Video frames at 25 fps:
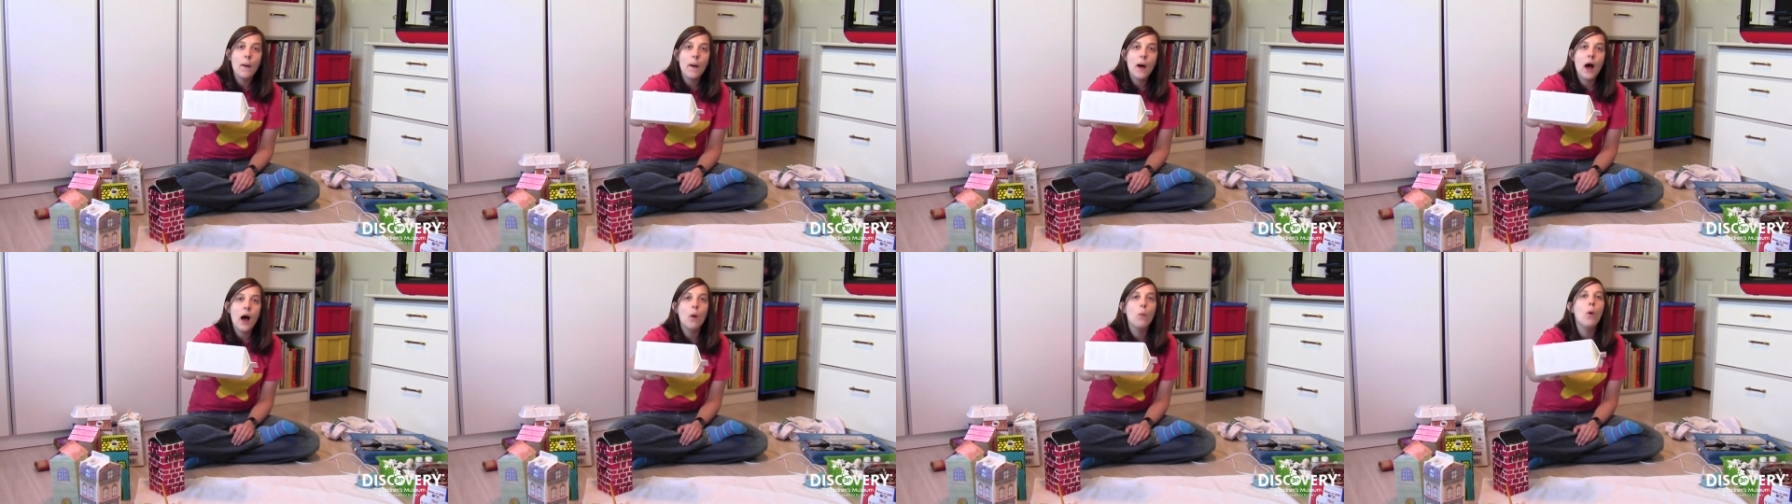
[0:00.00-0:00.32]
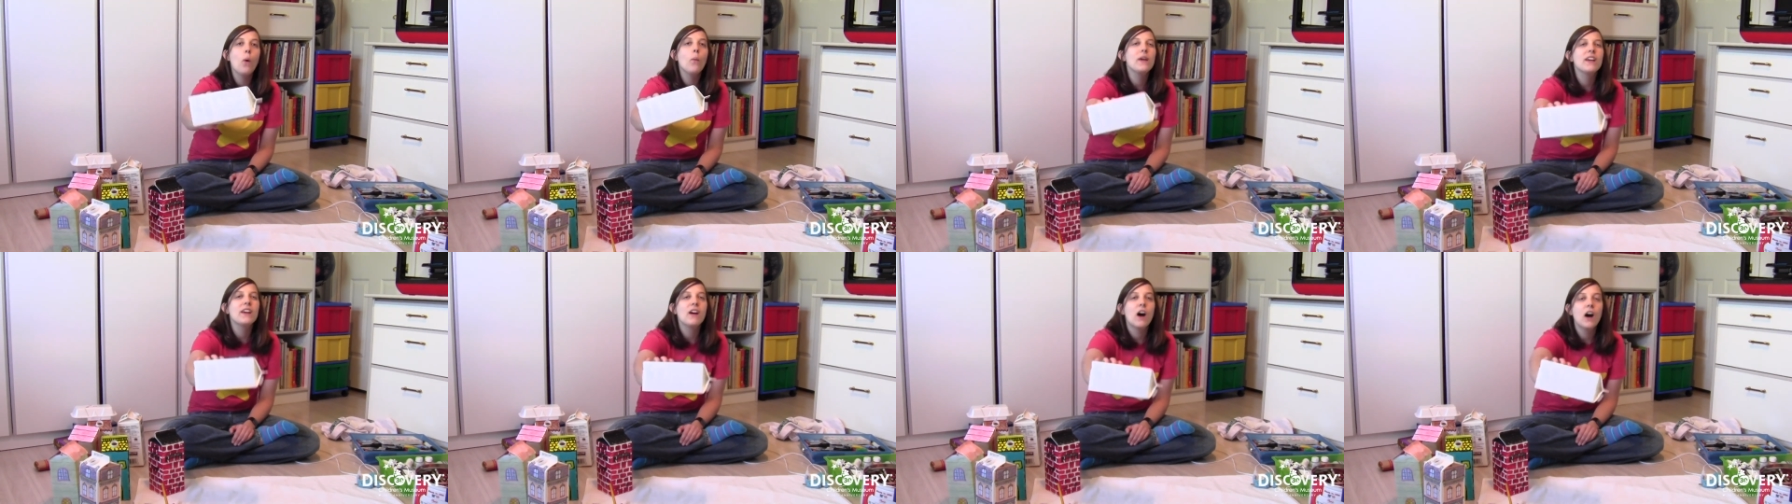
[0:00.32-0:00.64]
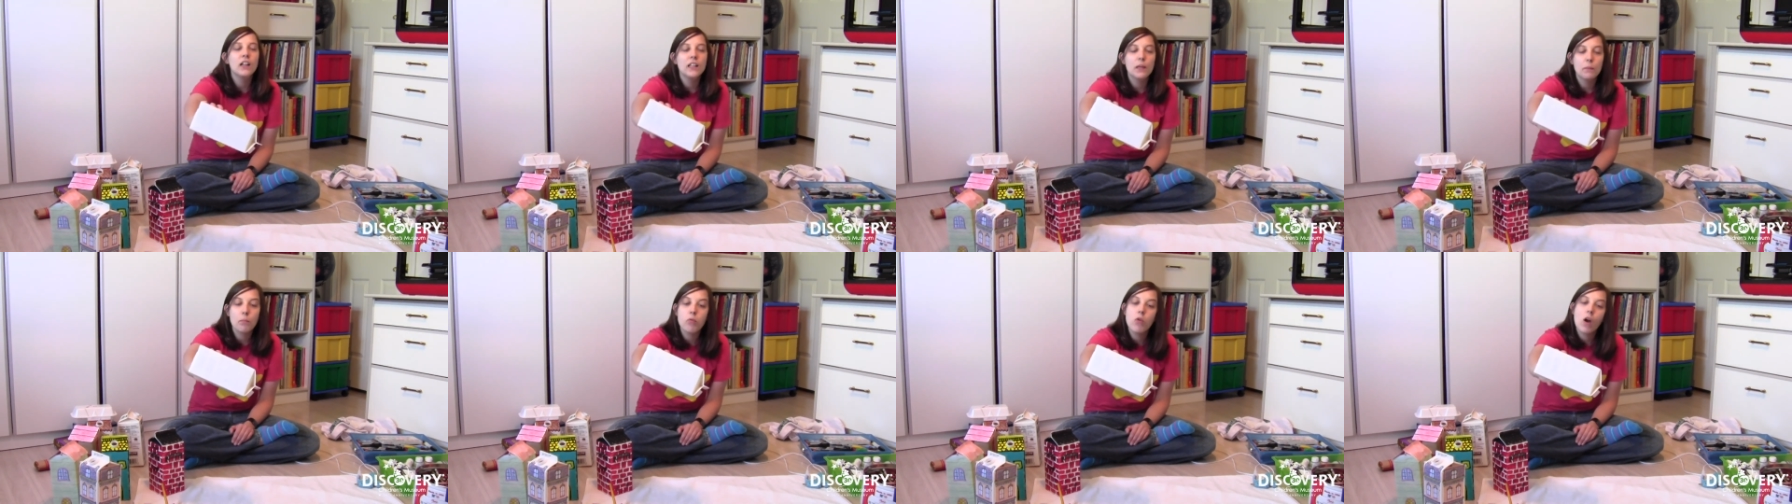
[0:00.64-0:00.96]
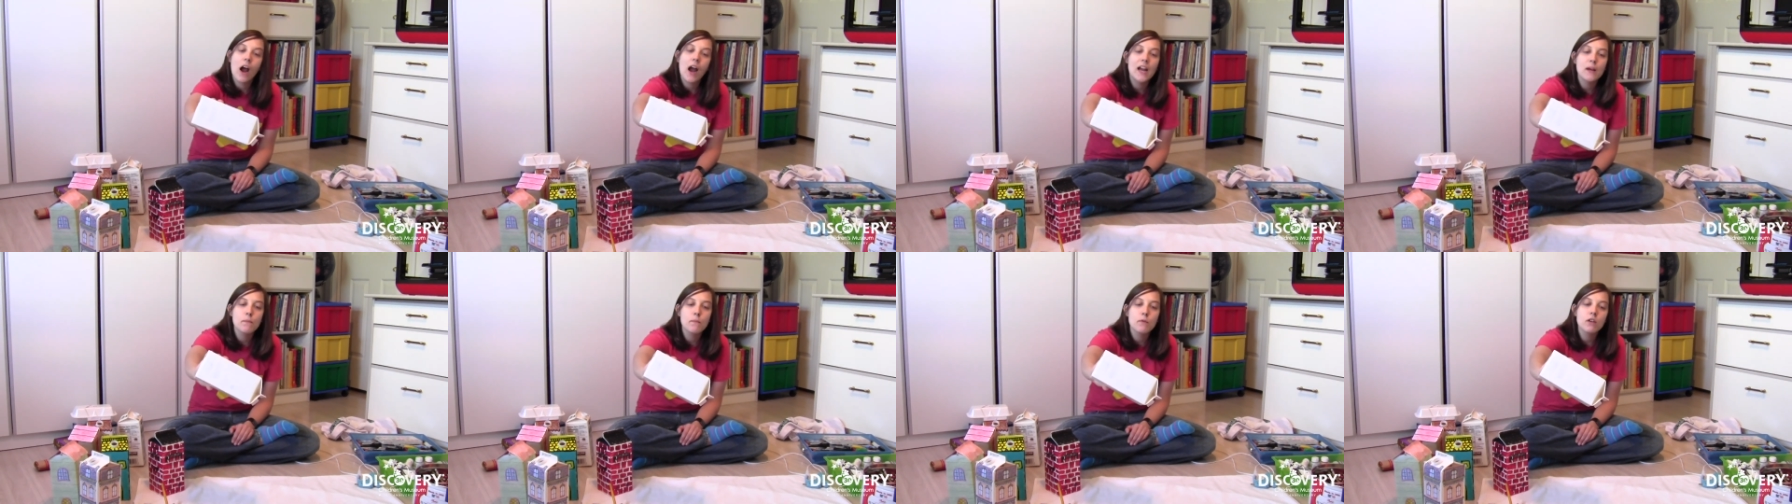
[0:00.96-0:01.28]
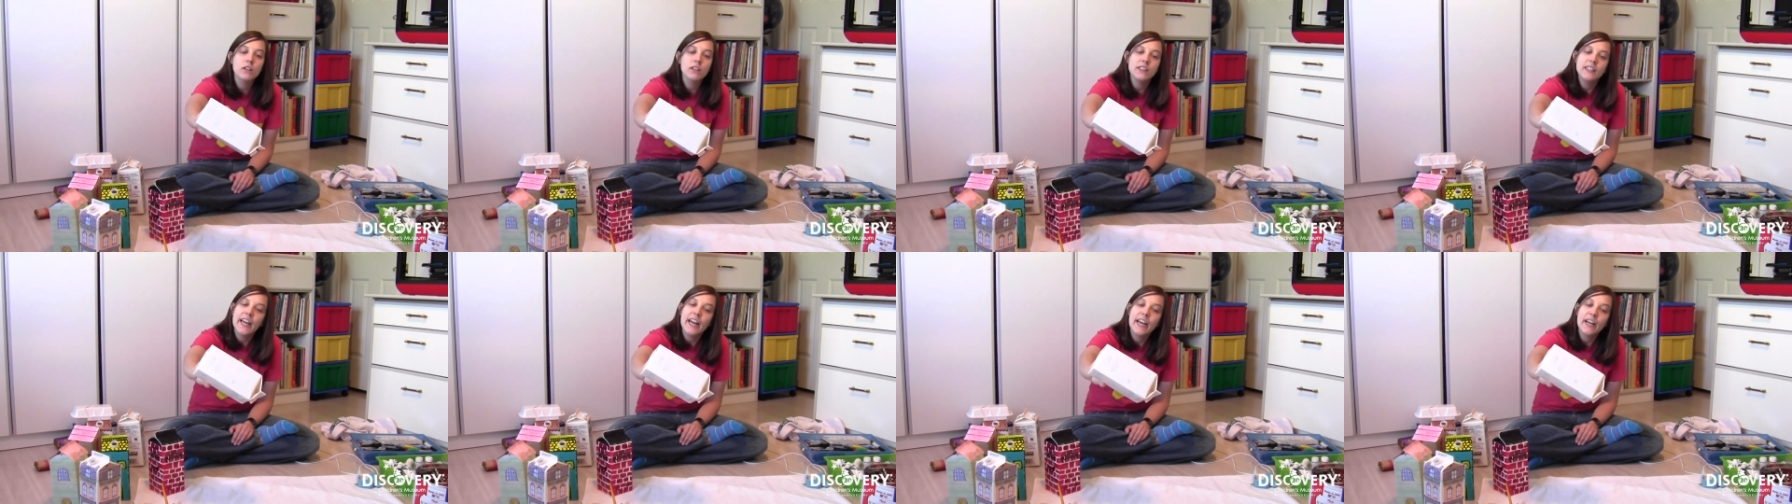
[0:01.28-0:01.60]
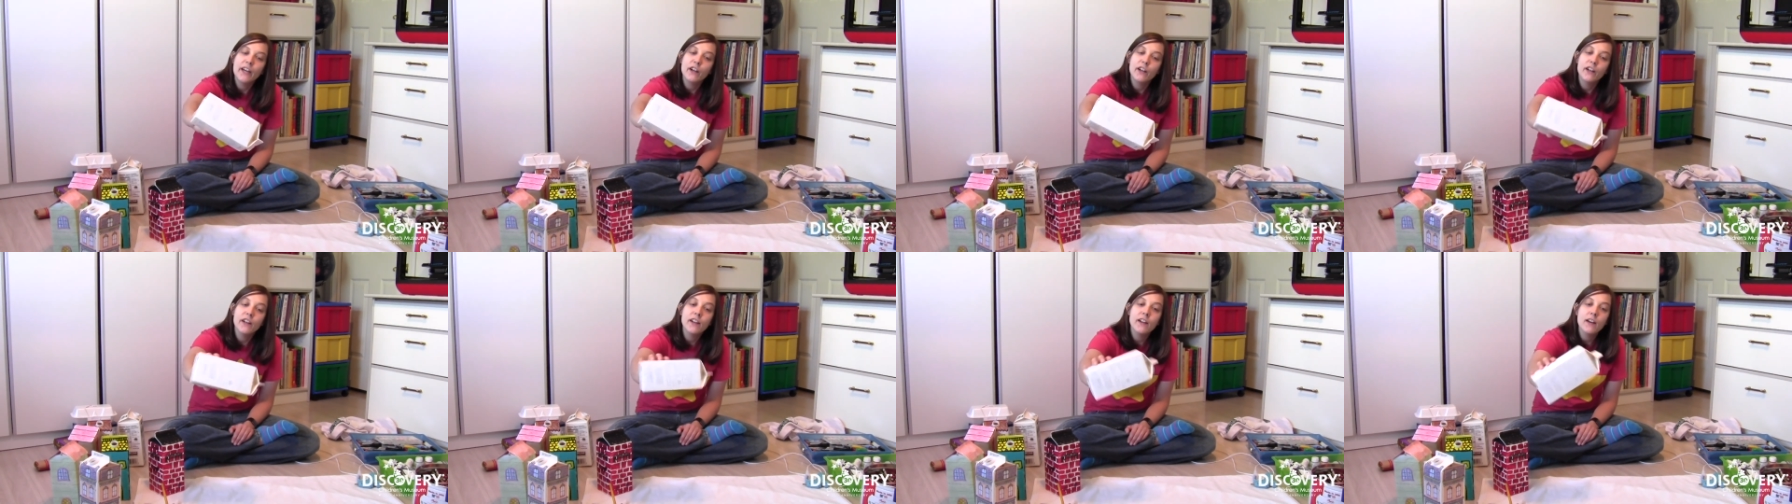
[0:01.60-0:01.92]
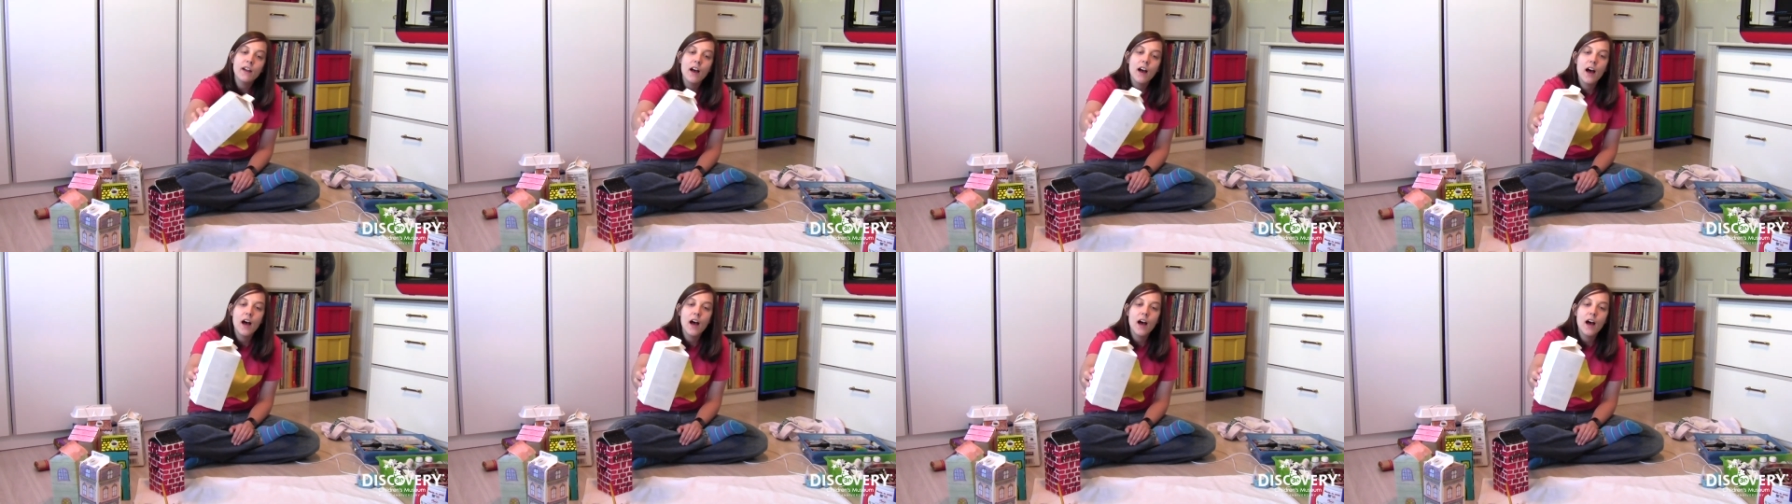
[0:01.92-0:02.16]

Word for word: uh, what we call a primer layer.